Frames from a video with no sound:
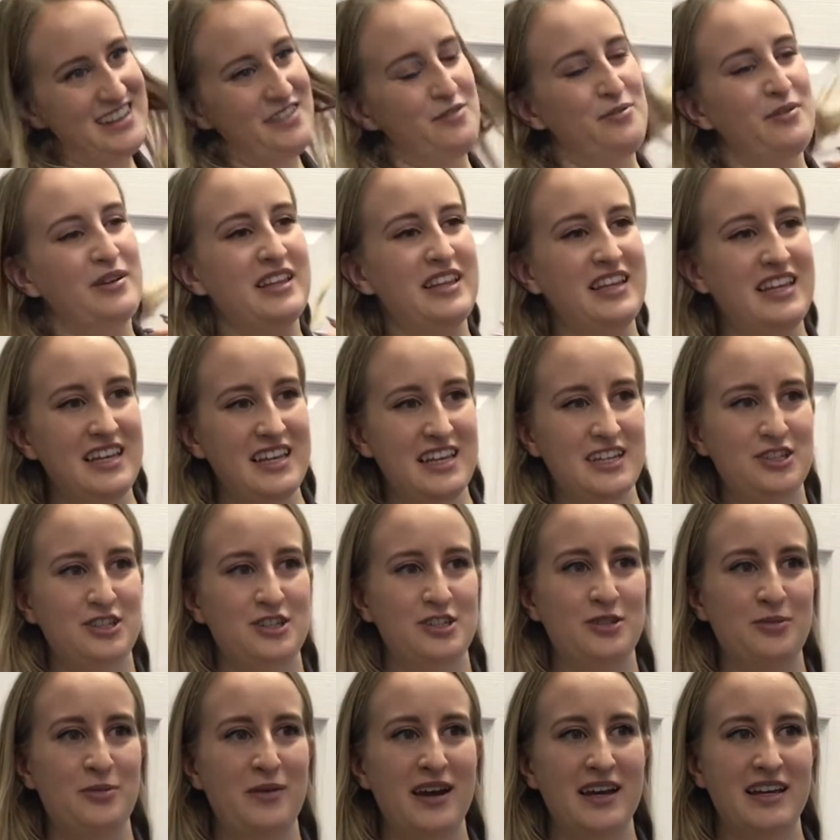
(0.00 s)
really
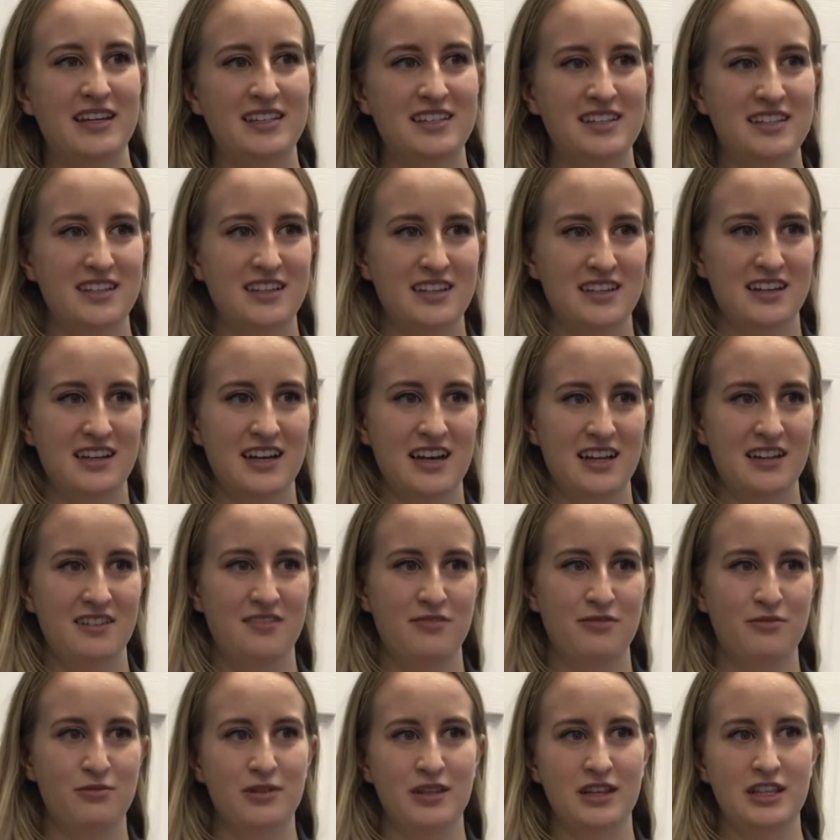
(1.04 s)
intertwined, the kind
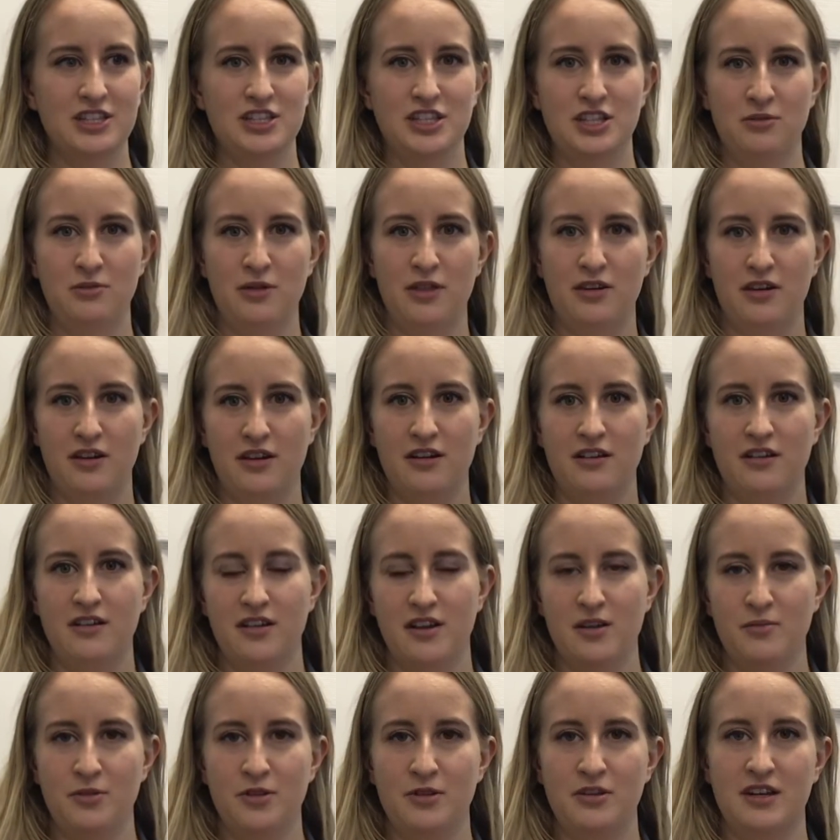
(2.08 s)
of religion with our
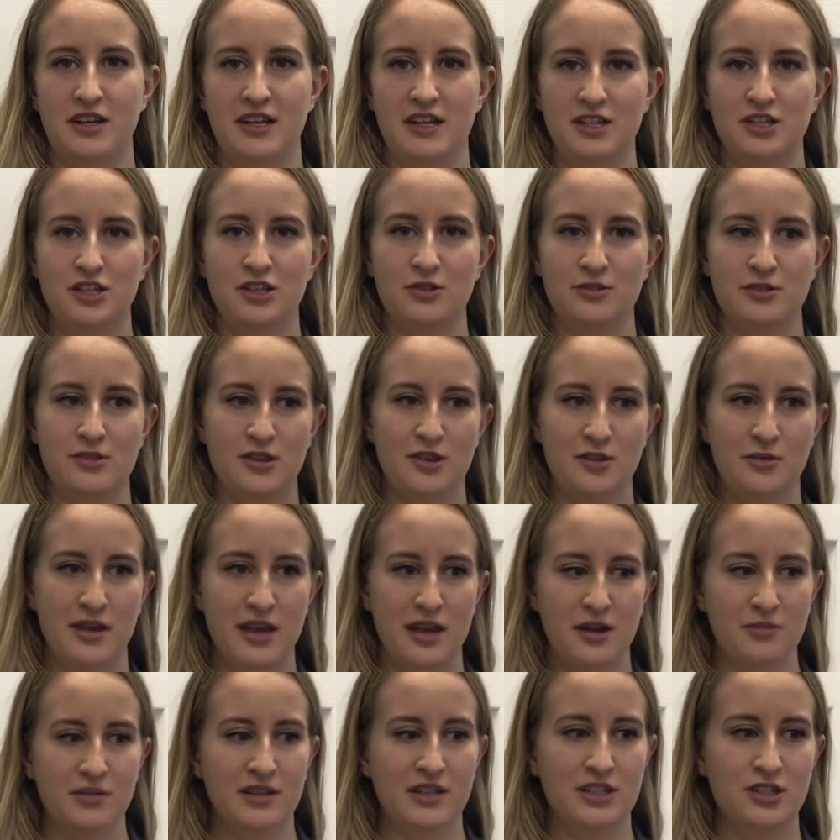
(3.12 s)
community too. So you
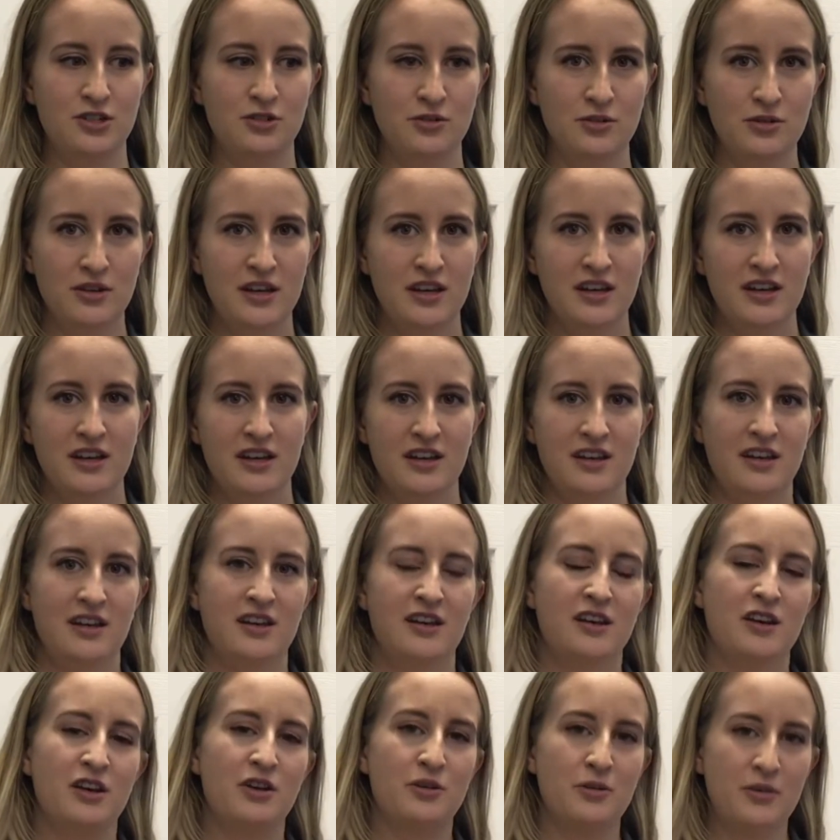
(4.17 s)
can't really do
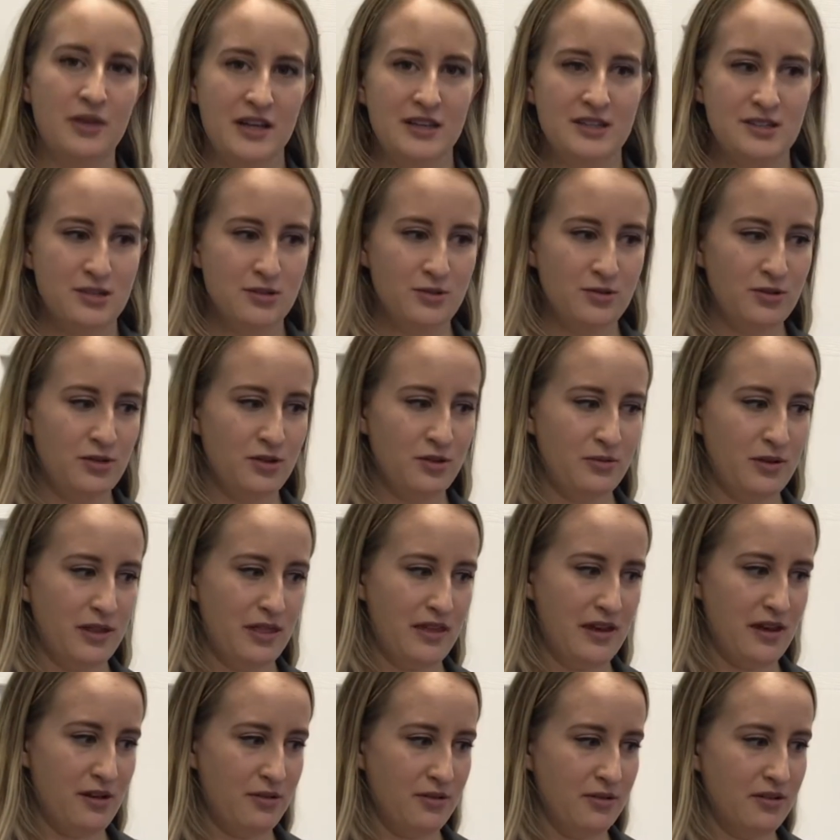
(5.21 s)
Greek school
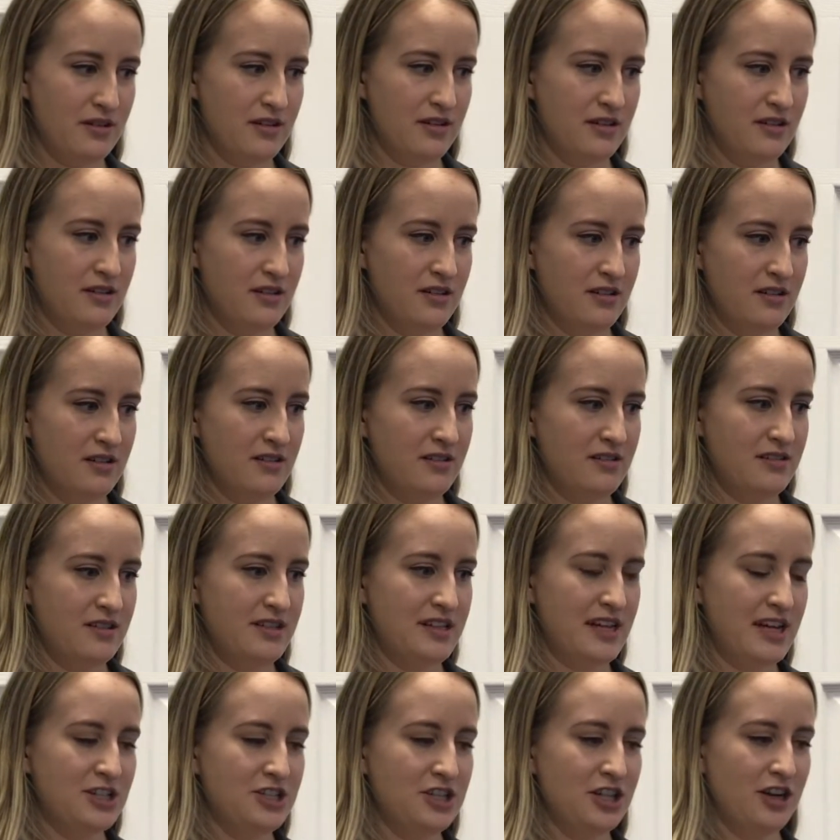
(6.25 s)
without
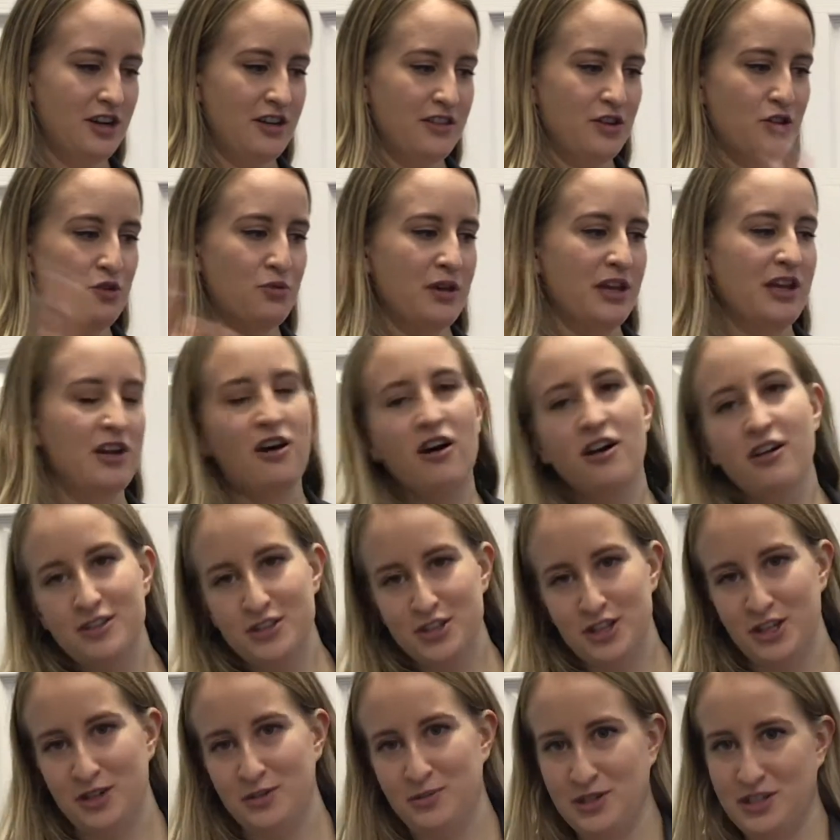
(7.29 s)
touching on the Greek
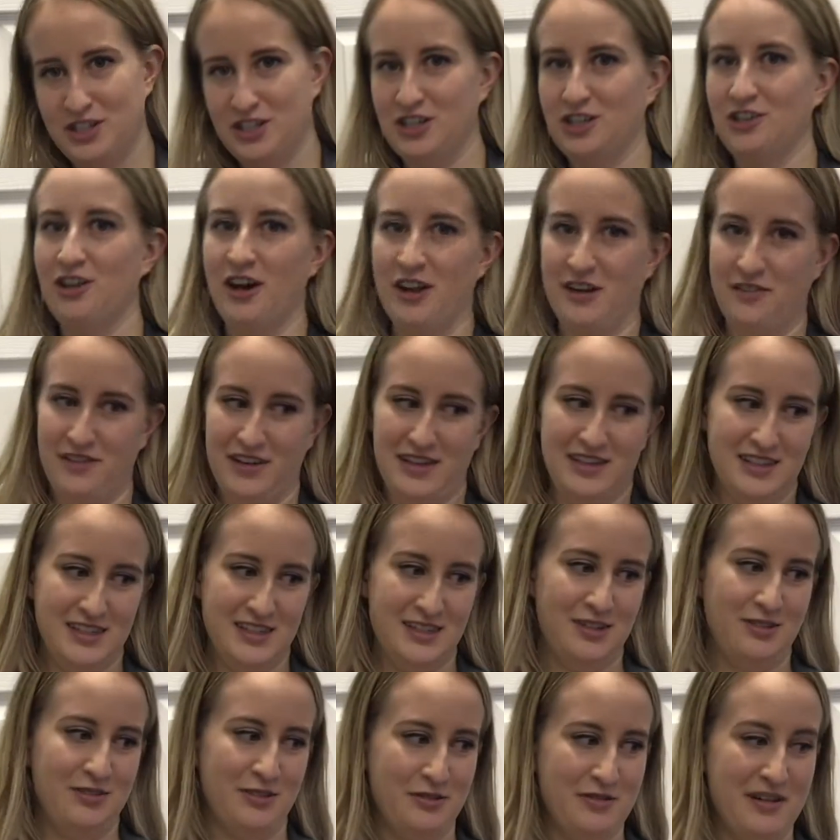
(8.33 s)
culture, which a lot of
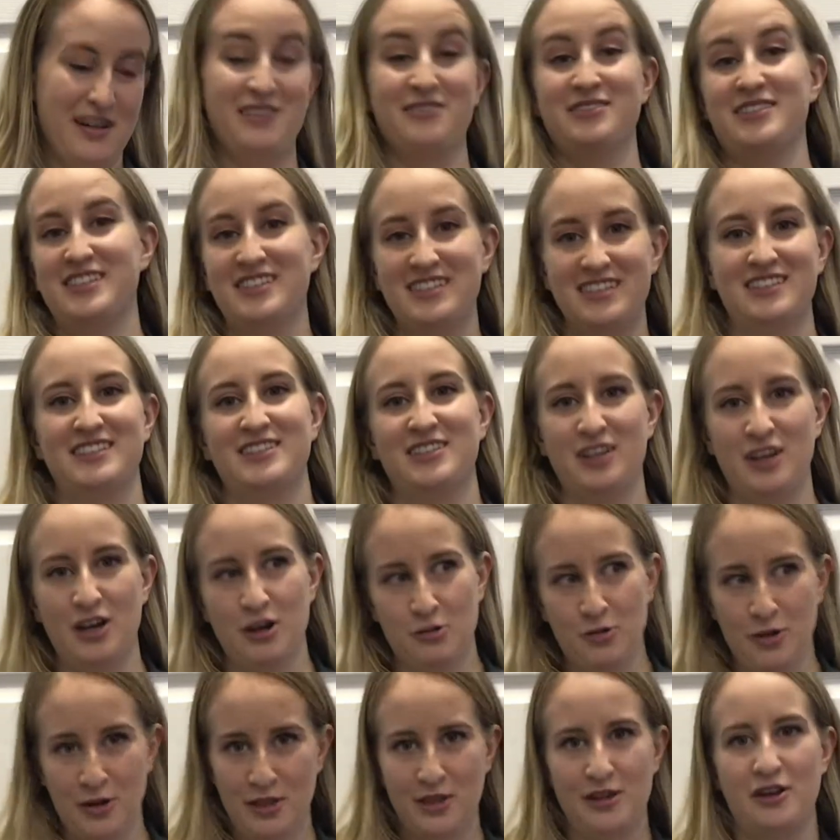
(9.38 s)
it's, around our
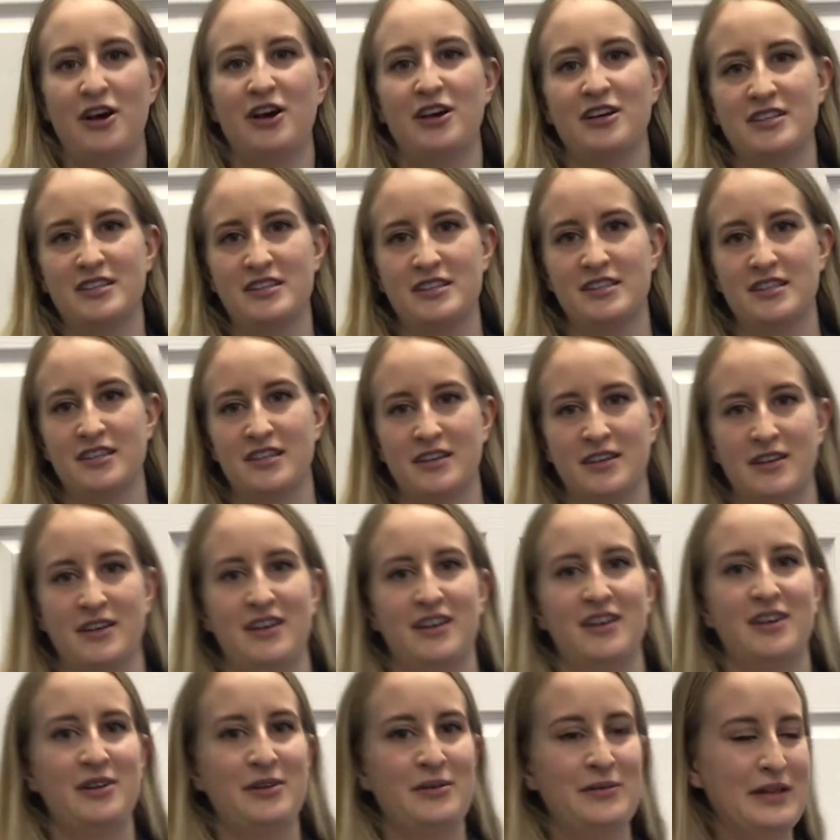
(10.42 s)
Orthodox
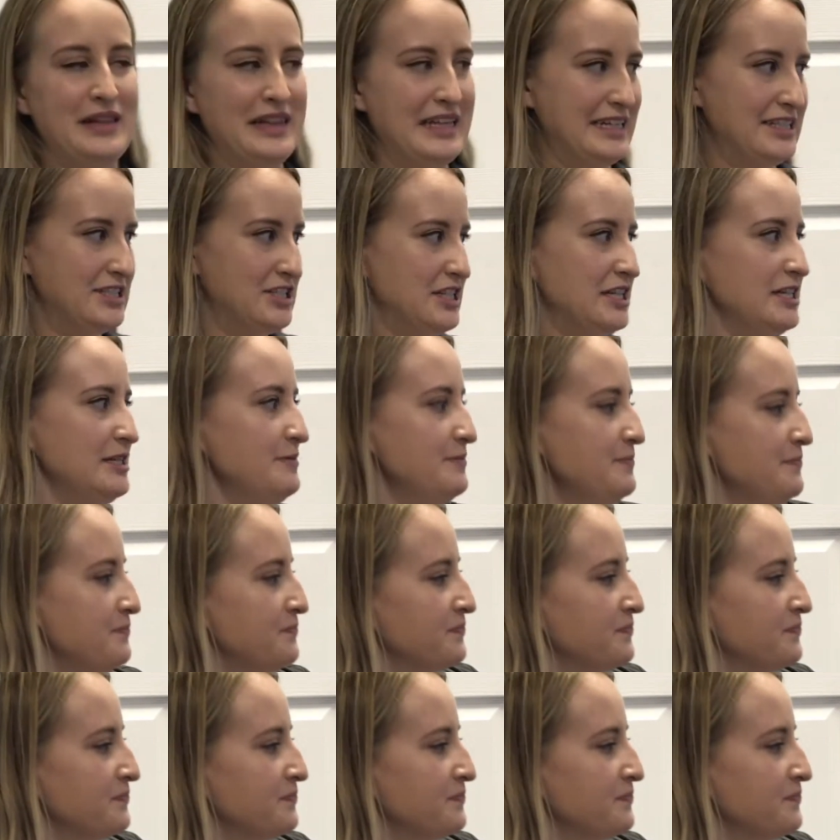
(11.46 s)
religion.